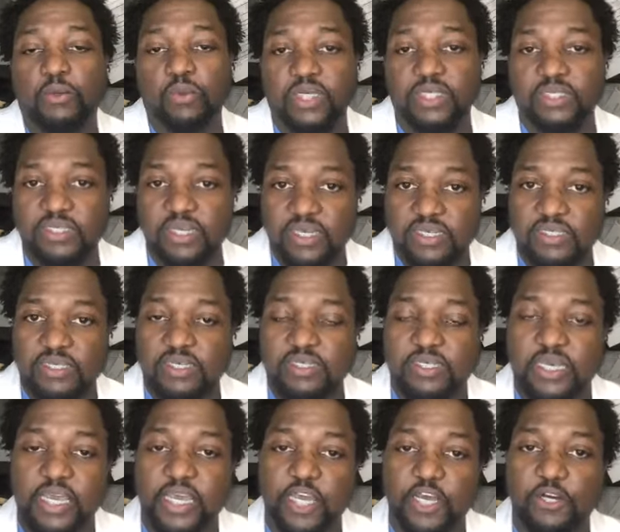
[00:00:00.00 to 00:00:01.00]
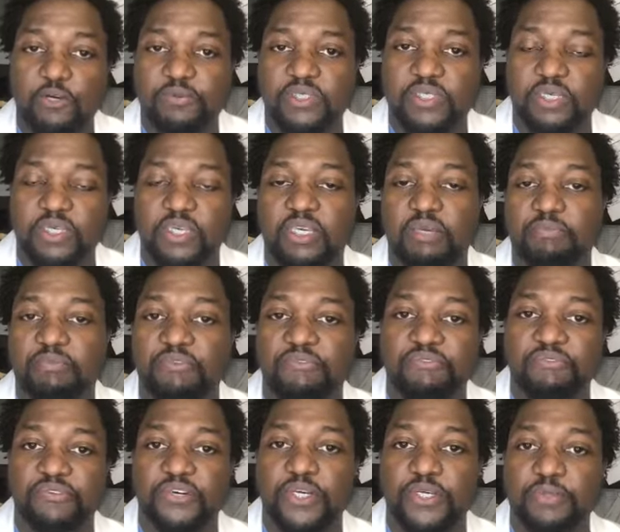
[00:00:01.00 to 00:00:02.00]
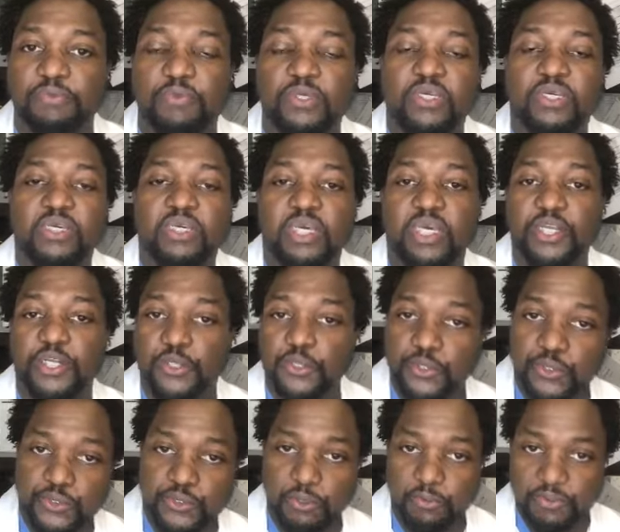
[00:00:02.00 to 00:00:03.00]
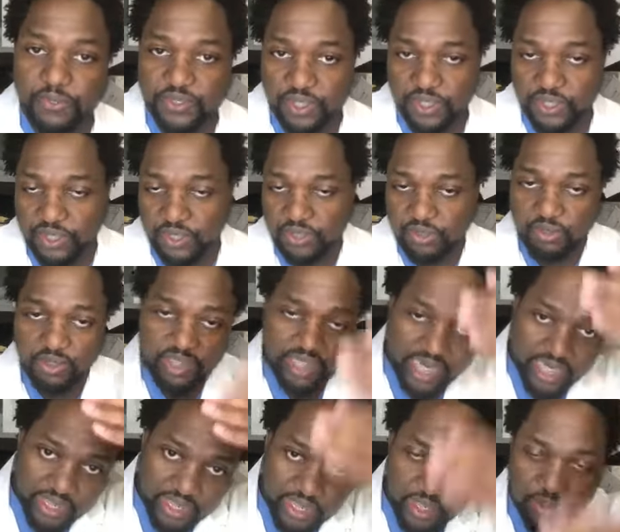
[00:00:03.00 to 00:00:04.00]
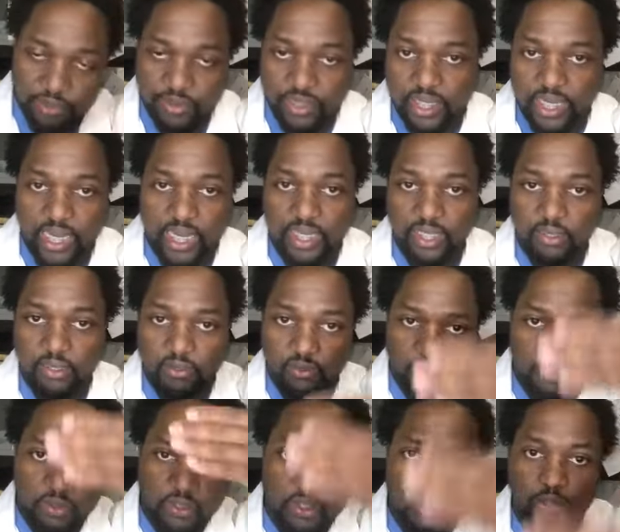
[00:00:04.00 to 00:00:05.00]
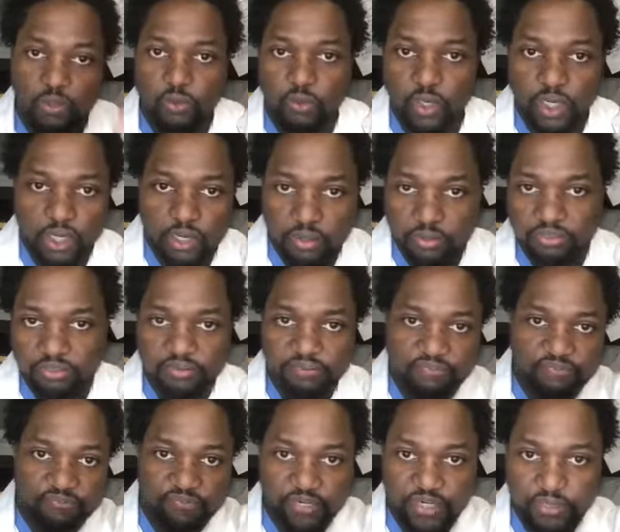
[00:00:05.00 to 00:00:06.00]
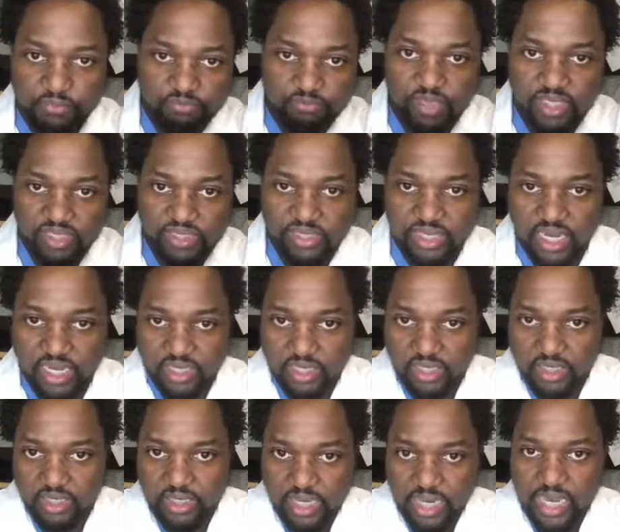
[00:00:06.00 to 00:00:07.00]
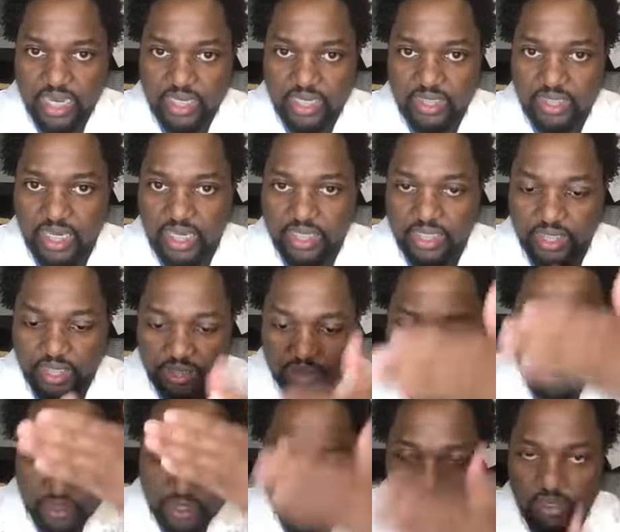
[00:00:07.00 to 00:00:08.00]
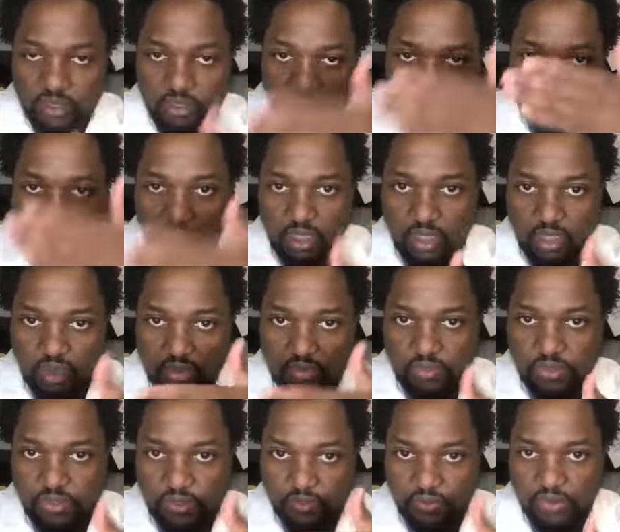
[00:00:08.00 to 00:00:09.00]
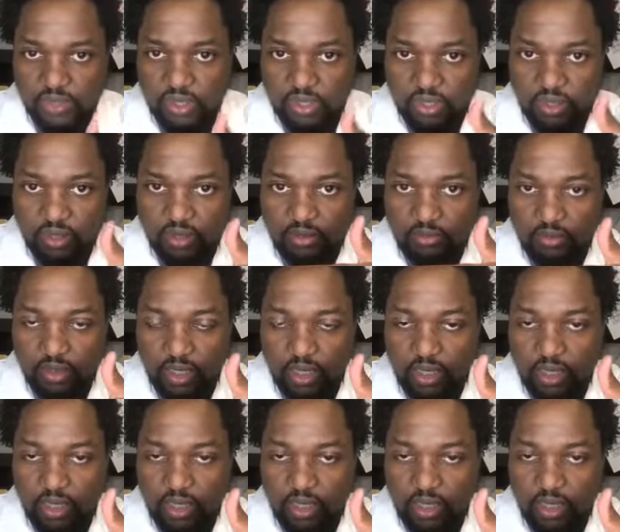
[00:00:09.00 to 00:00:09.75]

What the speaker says: And what it does is it helps to keep the foot in a neutral position, so a 90-degree angle where the foot is kind of at a 90-degree to the